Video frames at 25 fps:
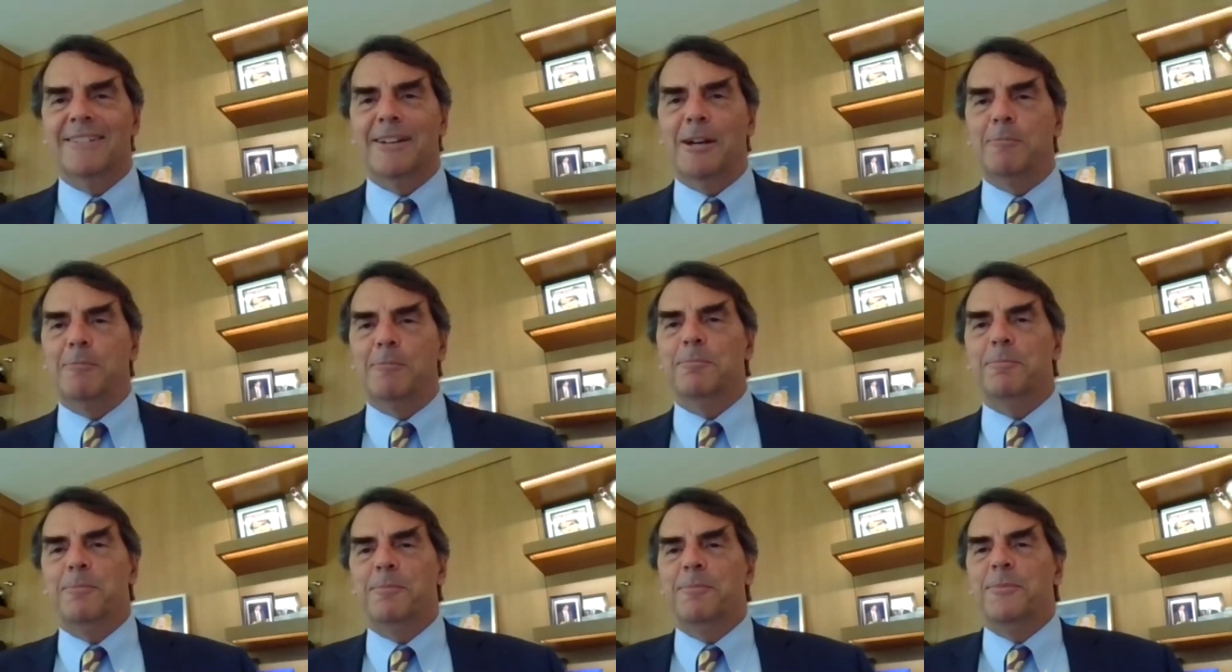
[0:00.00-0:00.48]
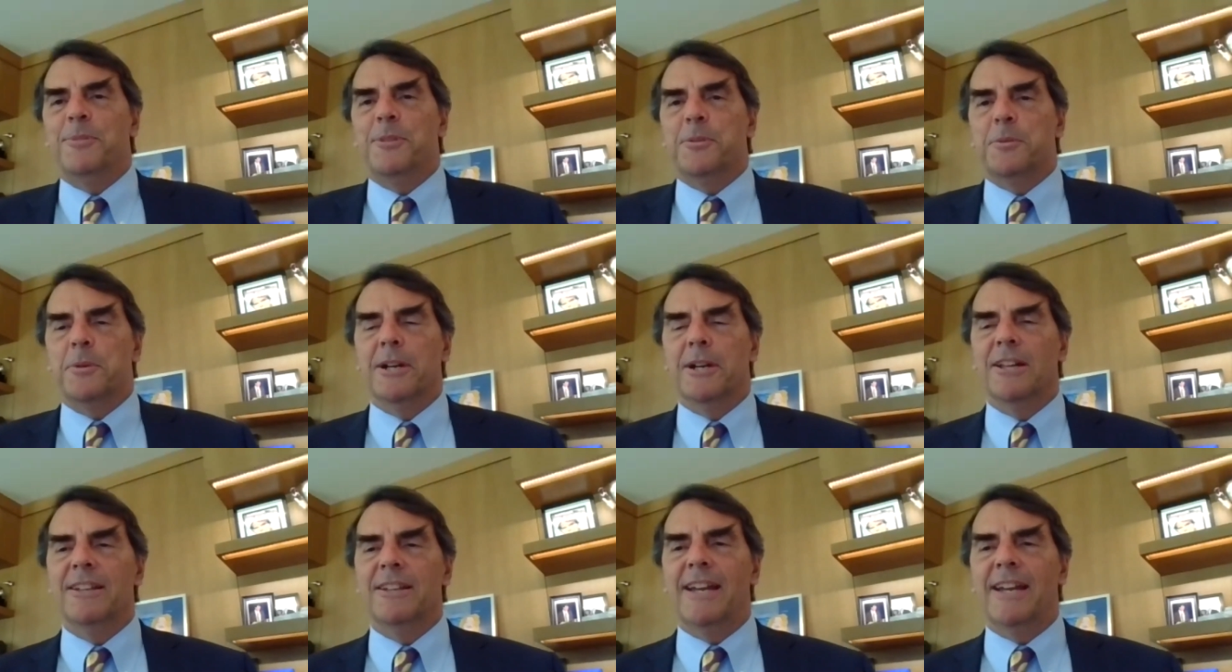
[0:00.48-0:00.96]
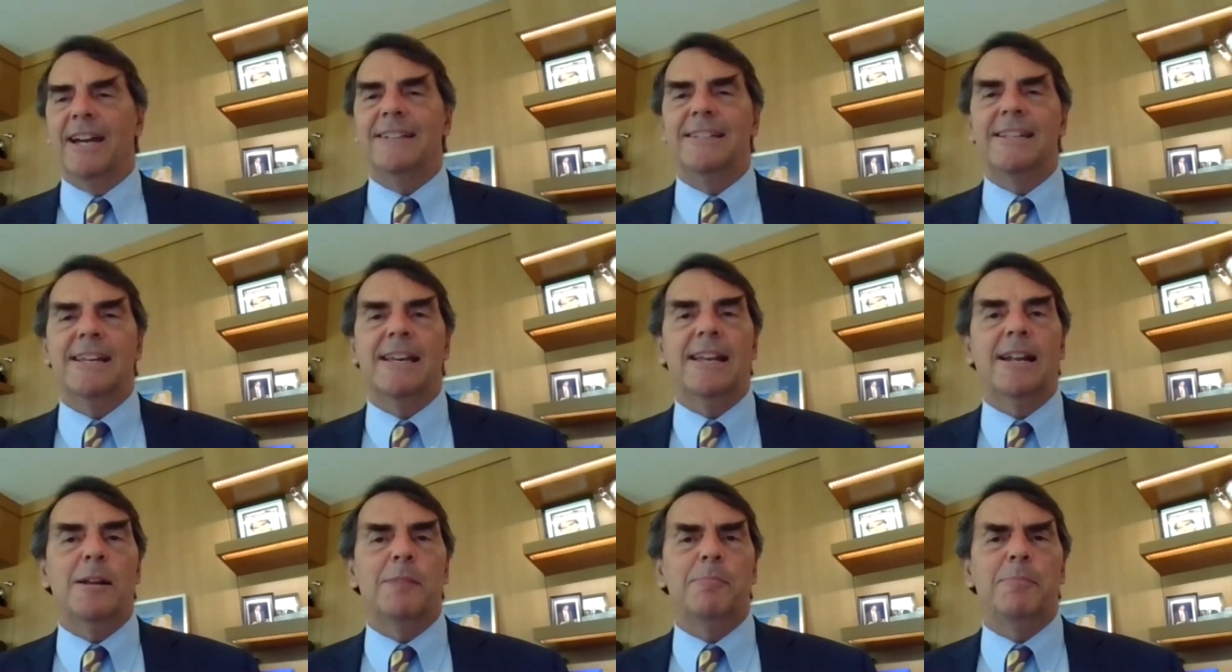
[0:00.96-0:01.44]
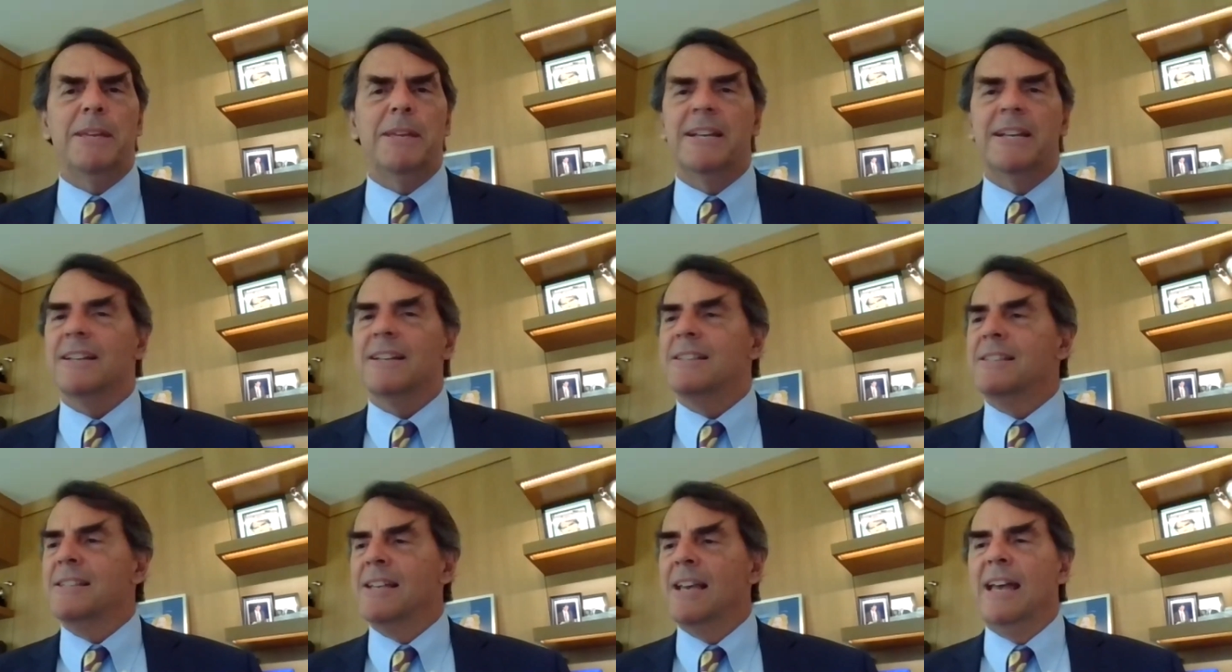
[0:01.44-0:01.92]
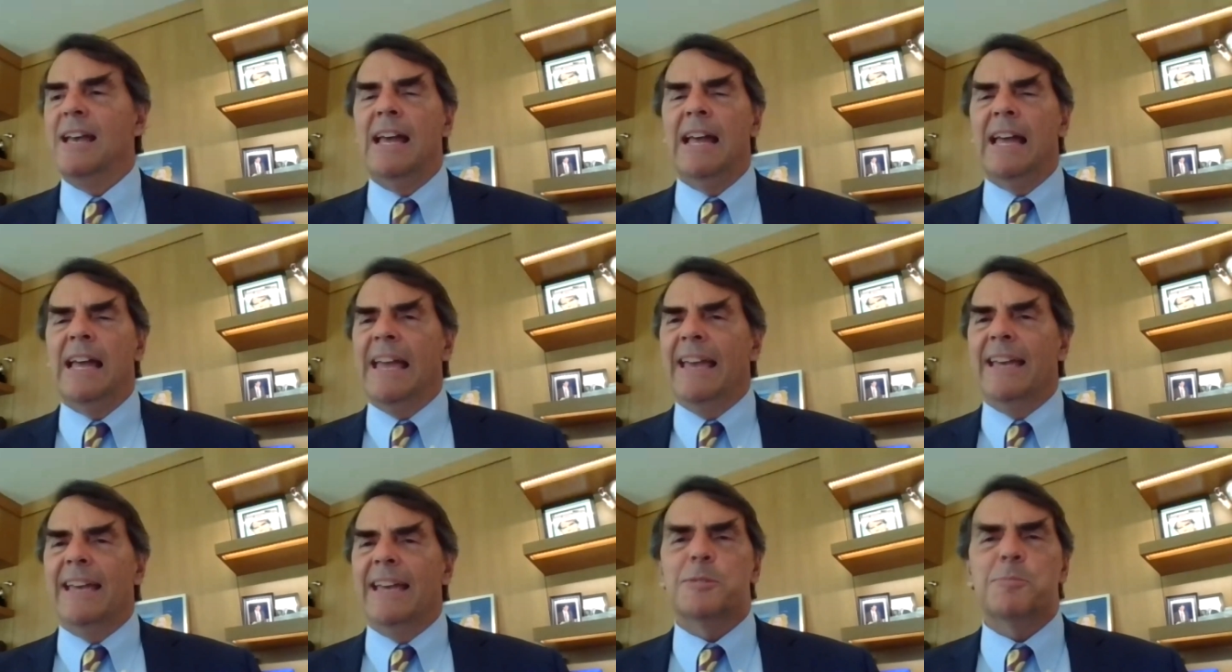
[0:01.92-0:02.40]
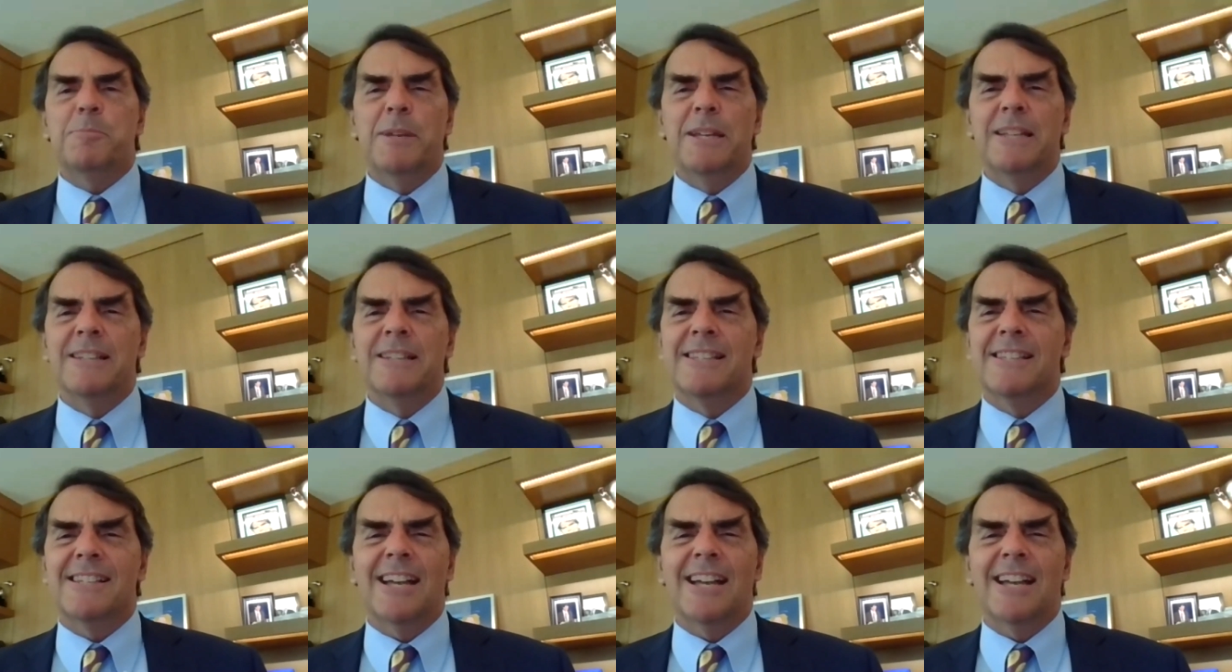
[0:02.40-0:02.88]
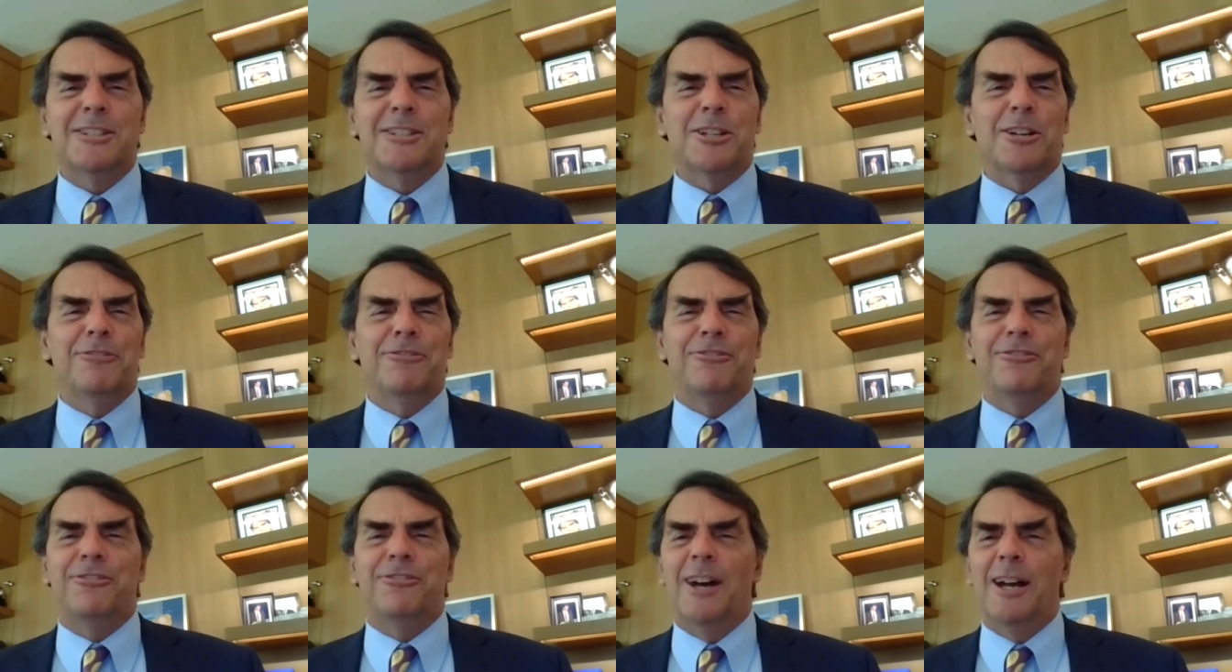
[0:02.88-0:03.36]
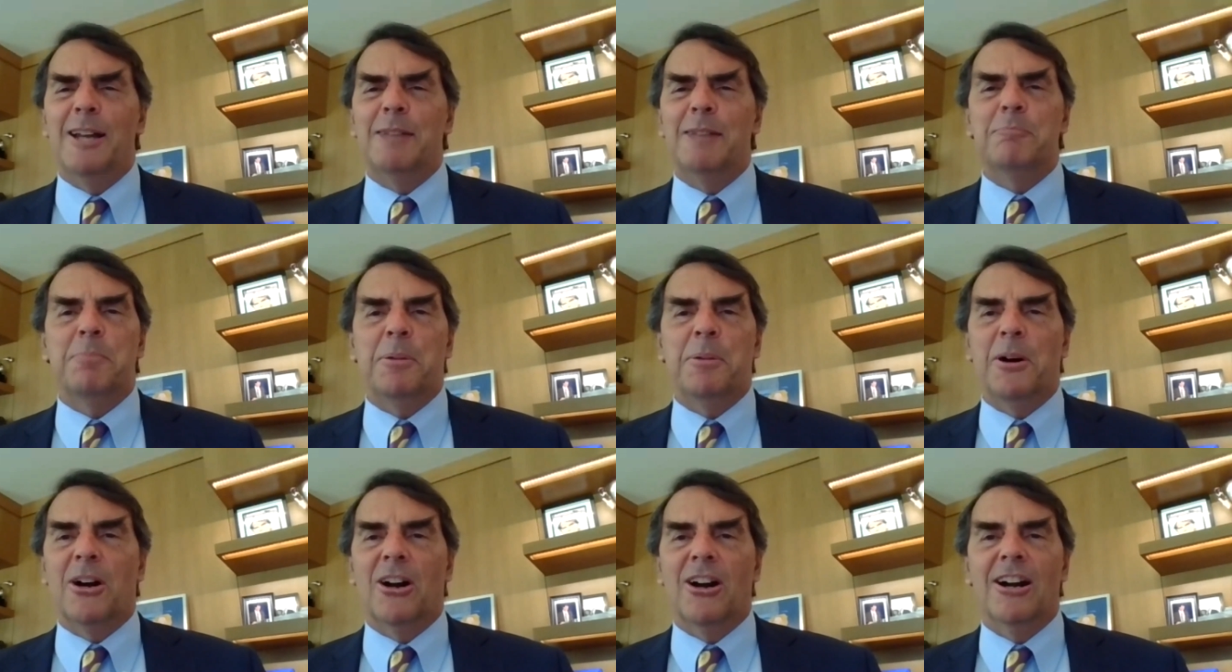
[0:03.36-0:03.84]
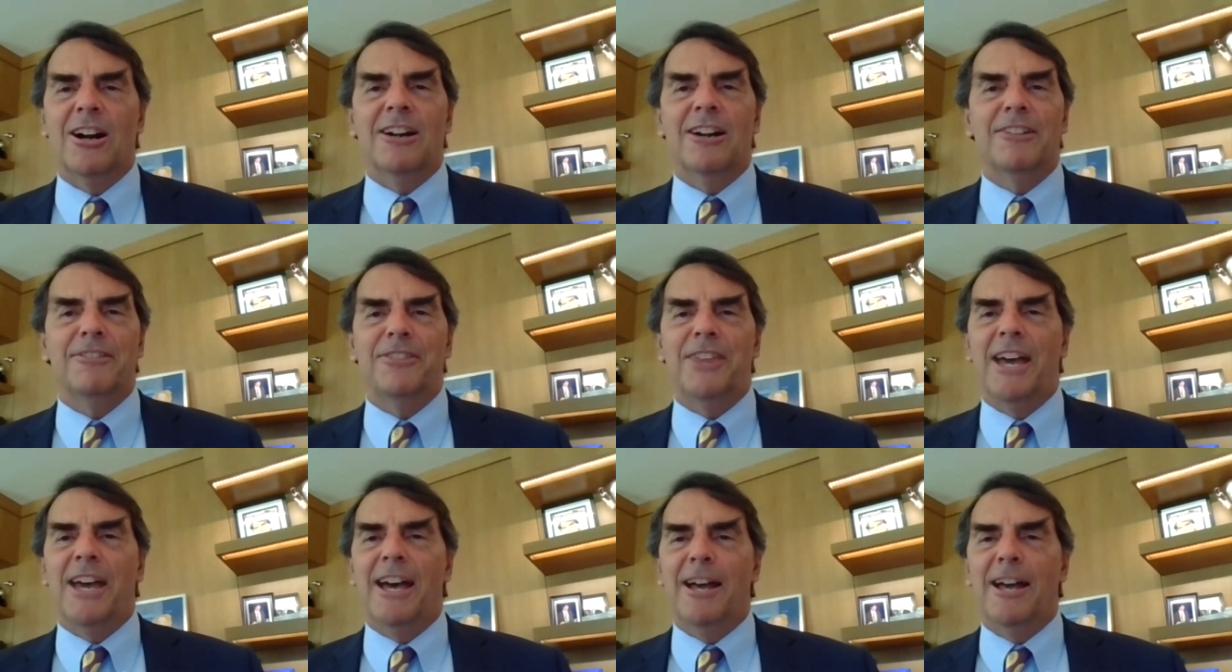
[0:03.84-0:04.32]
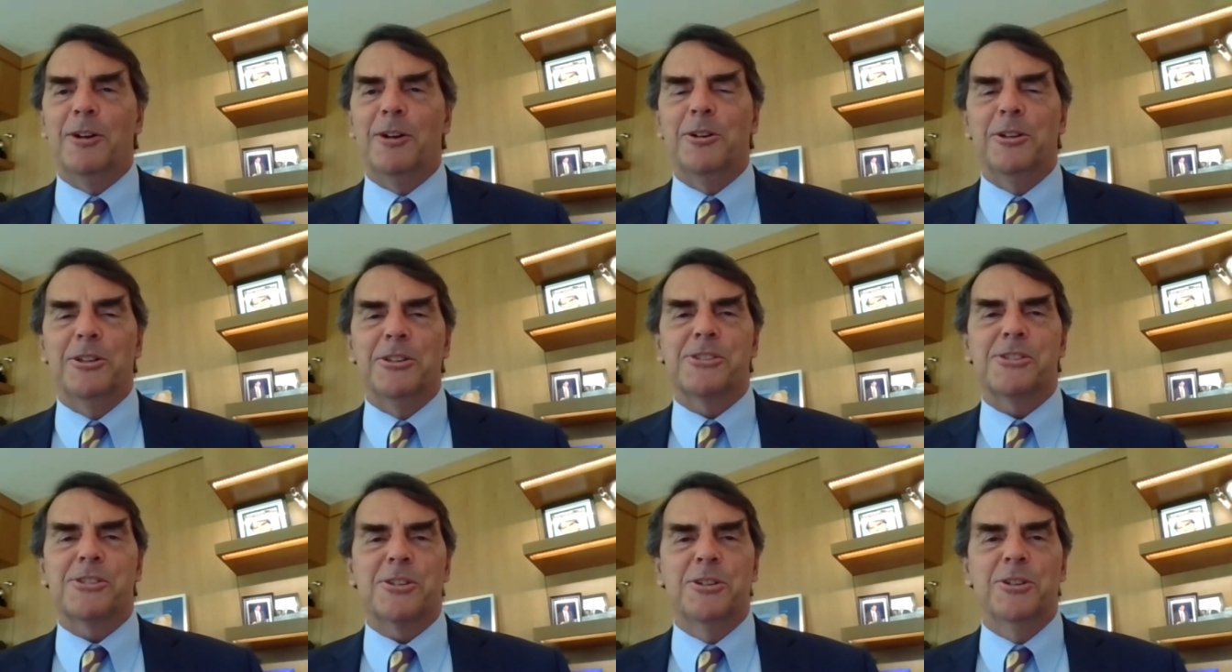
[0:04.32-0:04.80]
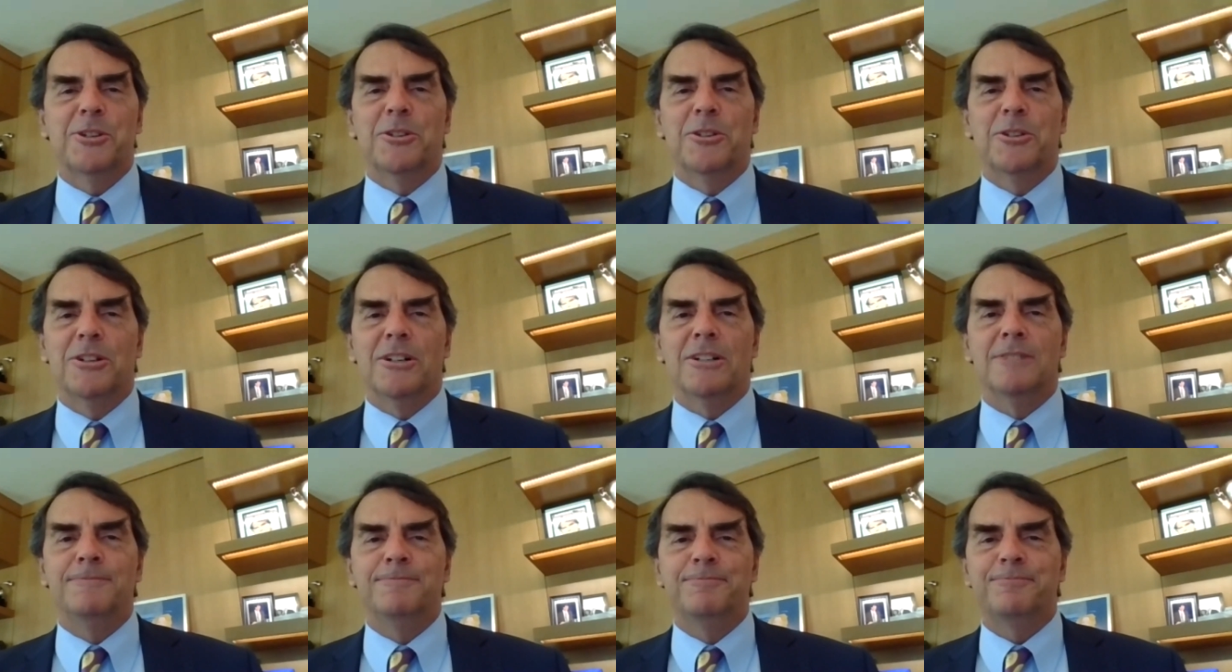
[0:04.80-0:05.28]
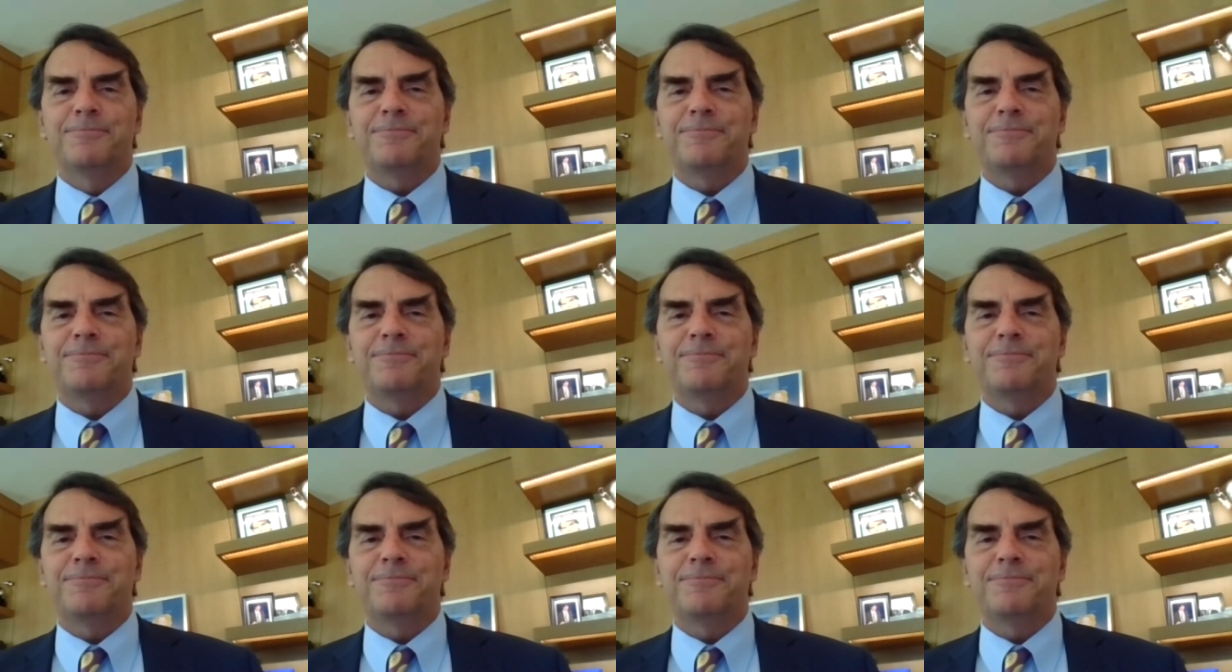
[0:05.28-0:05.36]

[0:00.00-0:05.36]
I'm thrilled I did it because it's been such a fun part of that whole school.